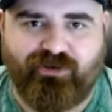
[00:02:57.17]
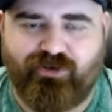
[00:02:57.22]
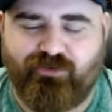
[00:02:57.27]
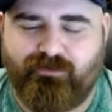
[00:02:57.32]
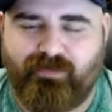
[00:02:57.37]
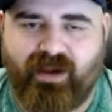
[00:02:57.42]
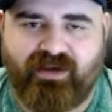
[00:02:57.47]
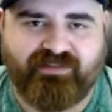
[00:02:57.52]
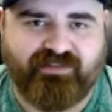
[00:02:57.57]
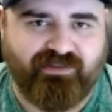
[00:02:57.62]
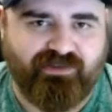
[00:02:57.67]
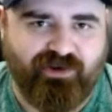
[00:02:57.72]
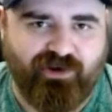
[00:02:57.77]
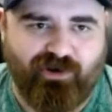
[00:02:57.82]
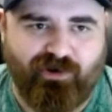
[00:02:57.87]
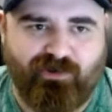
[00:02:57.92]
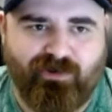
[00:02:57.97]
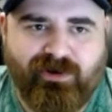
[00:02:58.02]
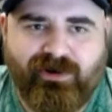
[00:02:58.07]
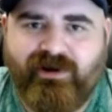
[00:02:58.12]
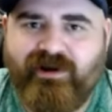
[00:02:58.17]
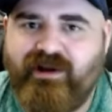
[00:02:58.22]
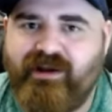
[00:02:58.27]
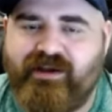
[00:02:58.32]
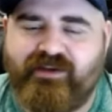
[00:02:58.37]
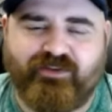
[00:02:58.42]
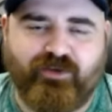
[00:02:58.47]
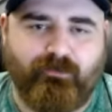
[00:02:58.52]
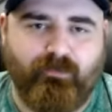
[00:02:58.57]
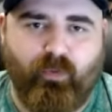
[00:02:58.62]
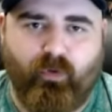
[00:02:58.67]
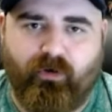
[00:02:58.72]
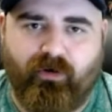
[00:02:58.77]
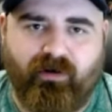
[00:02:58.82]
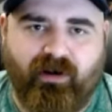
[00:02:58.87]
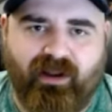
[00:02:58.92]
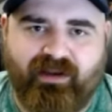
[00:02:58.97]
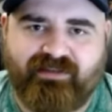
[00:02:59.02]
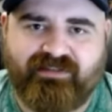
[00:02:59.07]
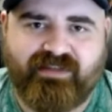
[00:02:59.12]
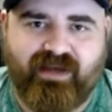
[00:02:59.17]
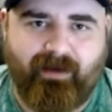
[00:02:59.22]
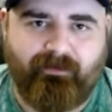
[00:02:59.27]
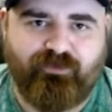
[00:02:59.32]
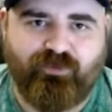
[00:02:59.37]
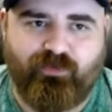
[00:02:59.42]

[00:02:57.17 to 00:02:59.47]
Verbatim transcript: New Mexico is a borderline top